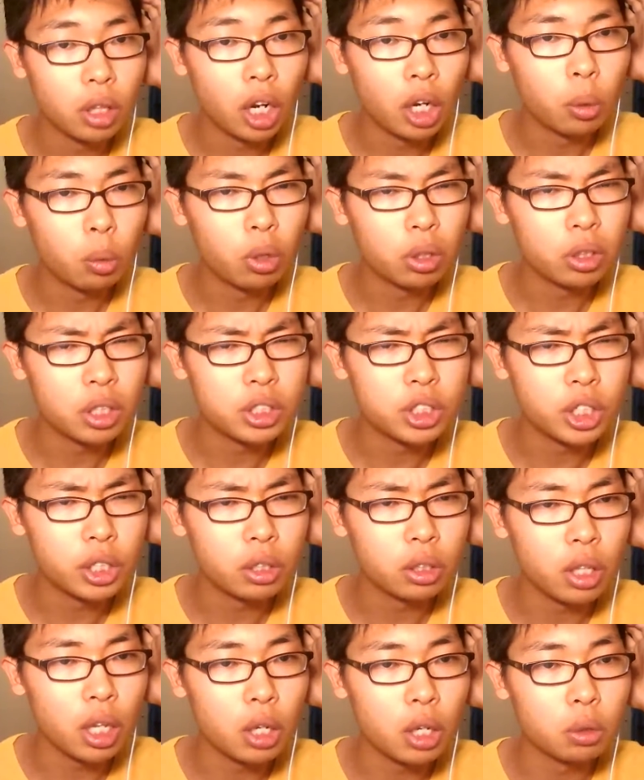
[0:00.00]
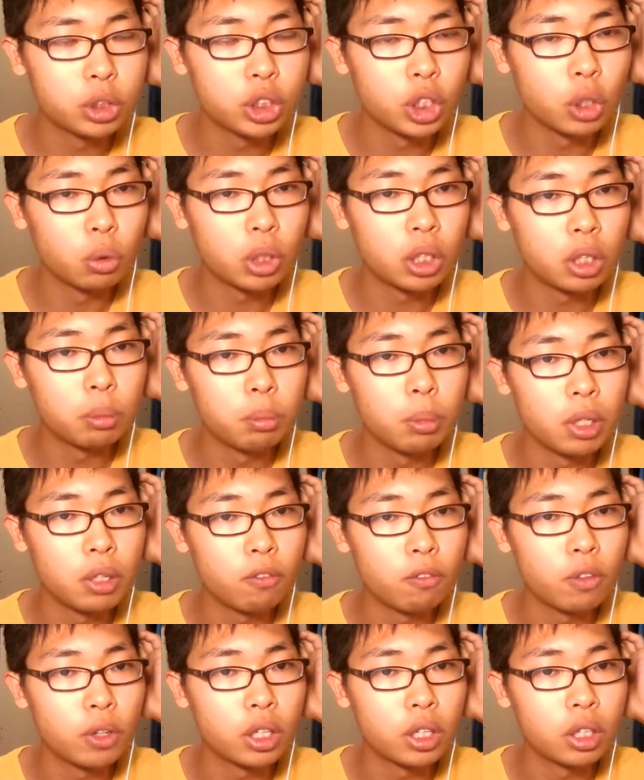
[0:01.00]
I won the Jared Leto Joker
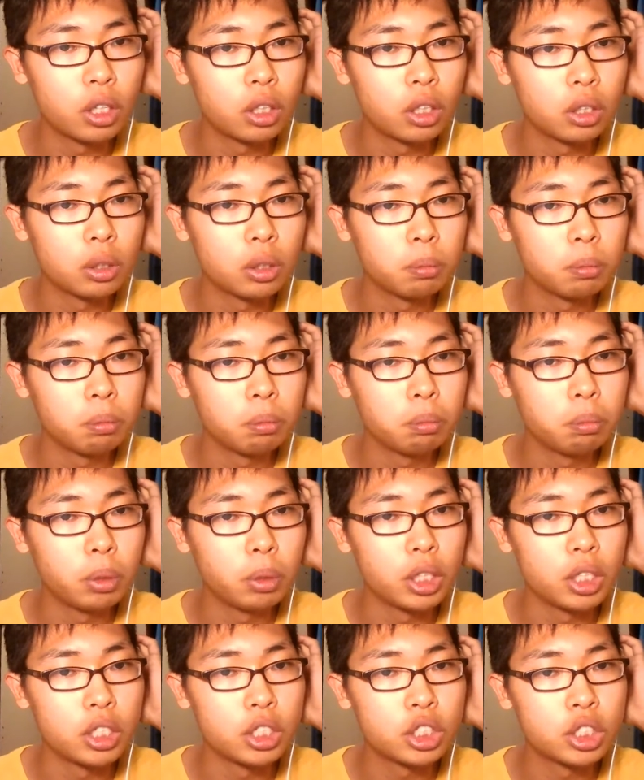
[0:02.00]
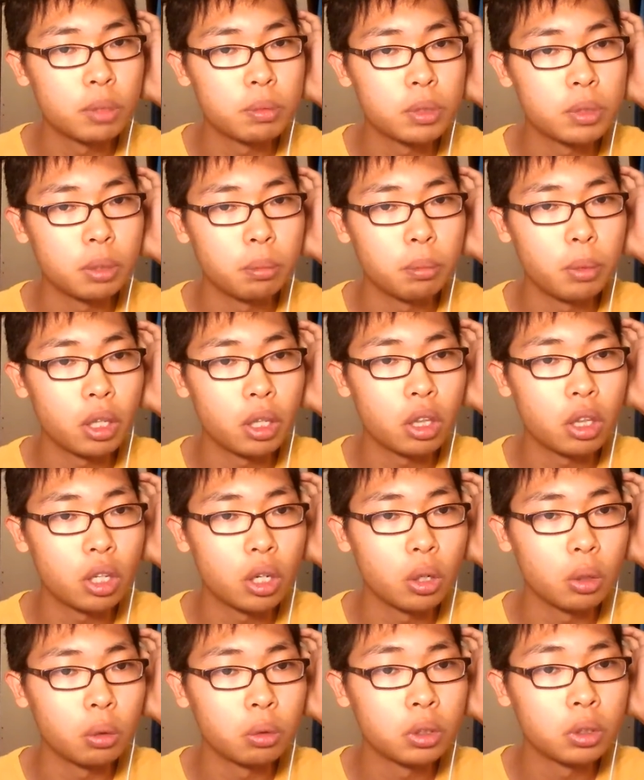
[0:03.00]
minifigure, but he shipped it a month
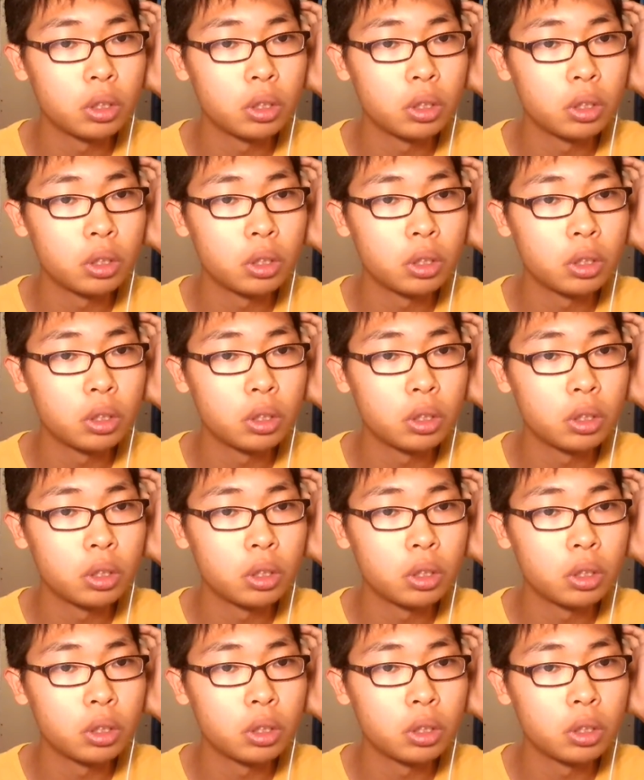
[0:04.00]
ago.